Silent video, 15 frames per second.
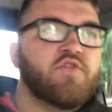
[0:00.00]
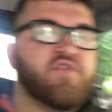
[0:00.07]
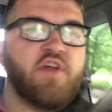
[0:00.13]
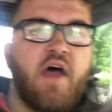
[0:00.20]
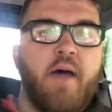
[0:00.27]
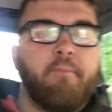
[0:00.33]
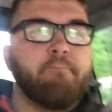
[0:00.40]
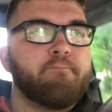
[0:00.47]

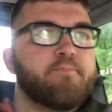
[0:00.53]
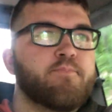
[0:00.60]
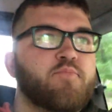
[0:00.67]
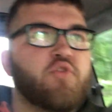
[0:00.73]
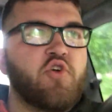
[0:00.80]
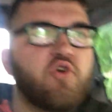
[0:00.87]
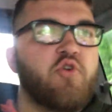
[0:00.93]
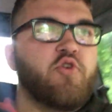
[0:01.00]
What's up,
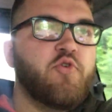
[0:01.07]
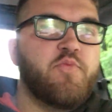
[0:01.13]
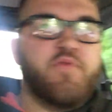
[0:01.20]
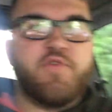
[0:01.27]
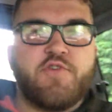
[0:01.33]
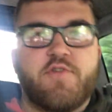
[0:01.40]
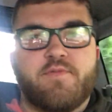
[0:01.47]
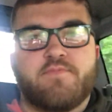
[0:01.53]

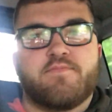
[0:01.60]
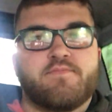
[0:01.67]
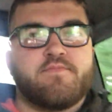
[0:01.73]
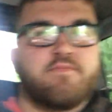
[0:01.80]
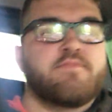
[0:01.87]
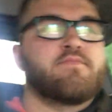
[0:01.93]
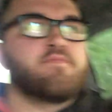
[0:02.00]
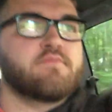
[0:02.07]
tubes?
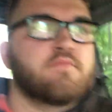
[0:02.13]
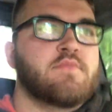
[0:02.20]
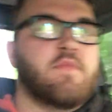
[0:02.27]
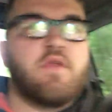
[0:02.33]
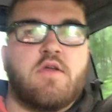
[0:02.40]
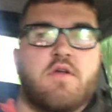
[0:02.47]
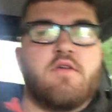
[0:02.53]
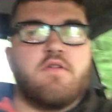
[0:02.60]

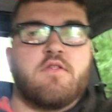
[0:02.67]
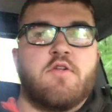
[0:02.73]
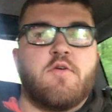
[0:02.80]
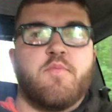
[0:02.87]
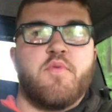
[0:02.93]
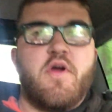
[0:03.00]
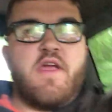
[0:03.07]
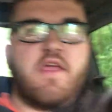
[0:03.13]
Little
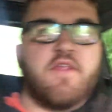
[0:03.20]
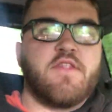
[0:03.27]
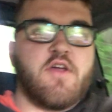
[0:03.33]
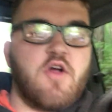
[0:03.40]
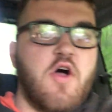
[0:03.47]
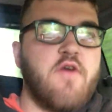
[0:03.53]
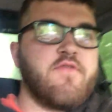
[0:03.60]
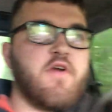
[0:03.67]
break in the
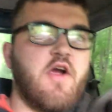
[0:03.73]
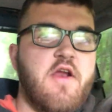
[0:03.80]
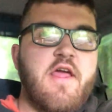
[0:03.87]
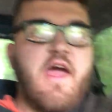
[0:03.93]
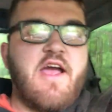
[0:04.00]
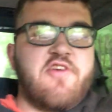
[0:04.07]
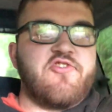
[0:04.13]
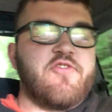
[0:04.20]
golf cart
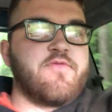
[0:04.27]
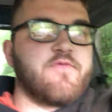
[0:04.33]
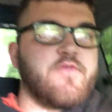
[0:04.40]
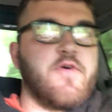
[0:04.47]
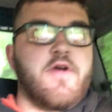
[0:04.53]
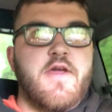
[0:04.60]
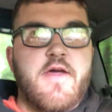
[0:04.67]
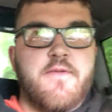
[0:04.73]
action
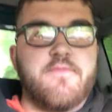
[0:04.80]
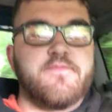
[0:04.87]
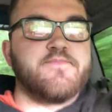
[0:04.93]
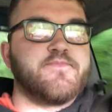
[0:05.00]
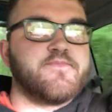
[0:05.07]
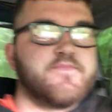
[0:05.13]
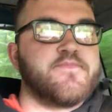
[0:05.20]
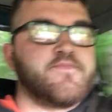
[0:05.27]
for you.
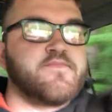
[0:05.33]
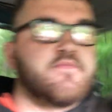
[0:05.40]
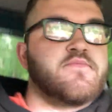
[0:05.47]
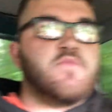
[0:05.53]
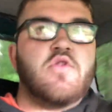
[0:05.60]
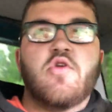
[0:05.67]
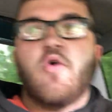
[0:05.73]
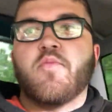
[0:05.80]

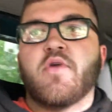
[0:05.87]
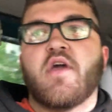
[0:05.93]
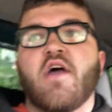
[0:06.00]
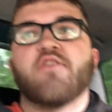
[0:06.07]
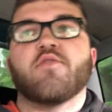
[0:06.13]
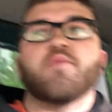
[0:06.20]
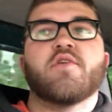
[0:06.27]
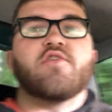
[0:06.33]
Hope you
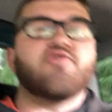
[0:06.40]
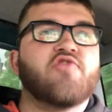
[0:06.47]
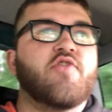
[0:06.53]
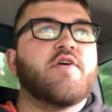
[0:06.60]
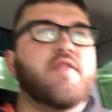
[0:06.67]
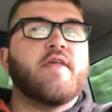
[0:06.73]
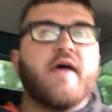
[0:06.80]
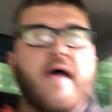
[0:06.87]
guys have been
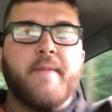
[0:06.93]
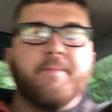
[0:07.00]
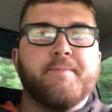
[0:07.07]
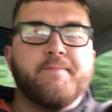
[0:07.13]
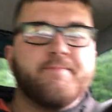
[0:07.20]
enjoying that.